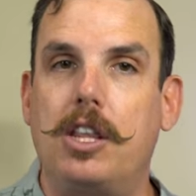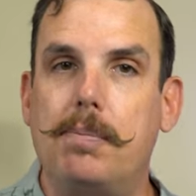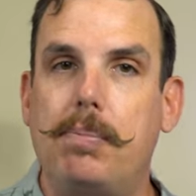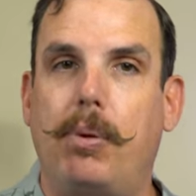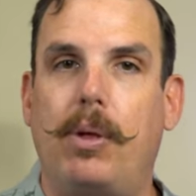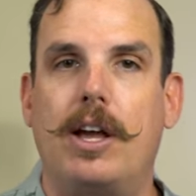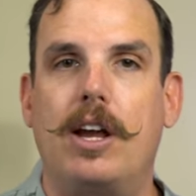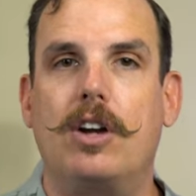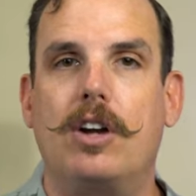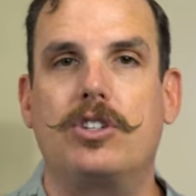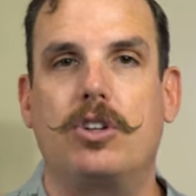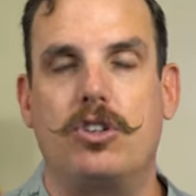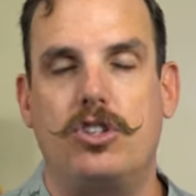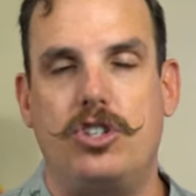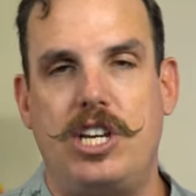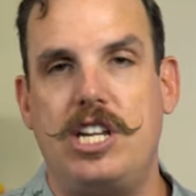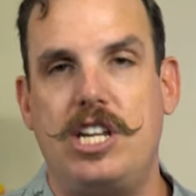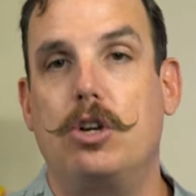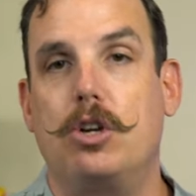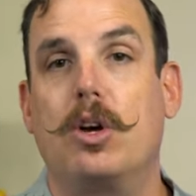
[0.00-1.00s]
other players are
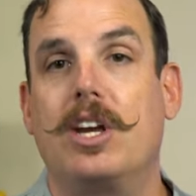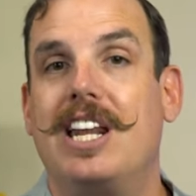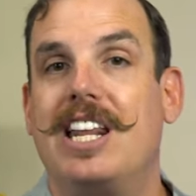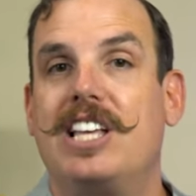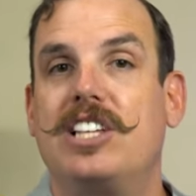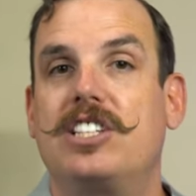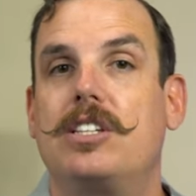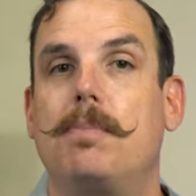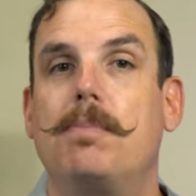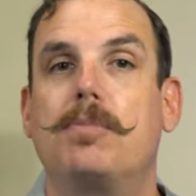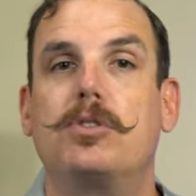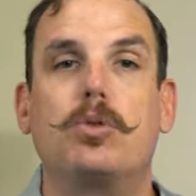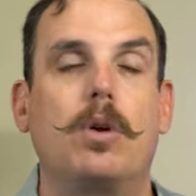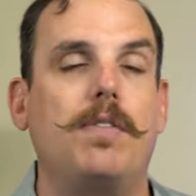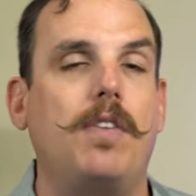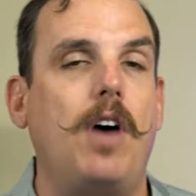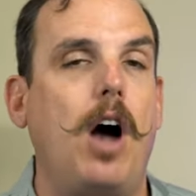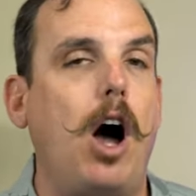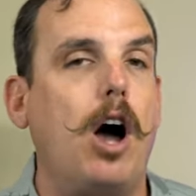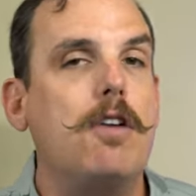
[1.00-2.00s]
cheating or getting some sort
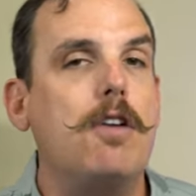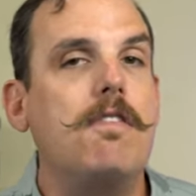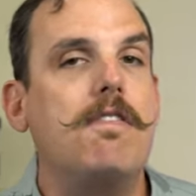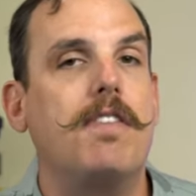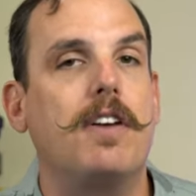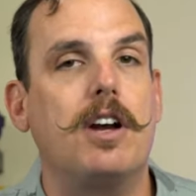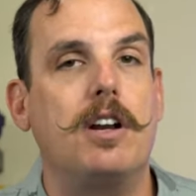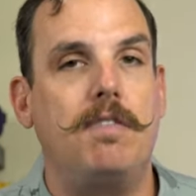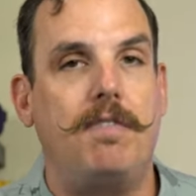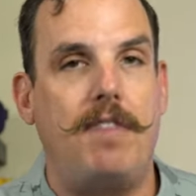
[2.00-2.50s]
of unfair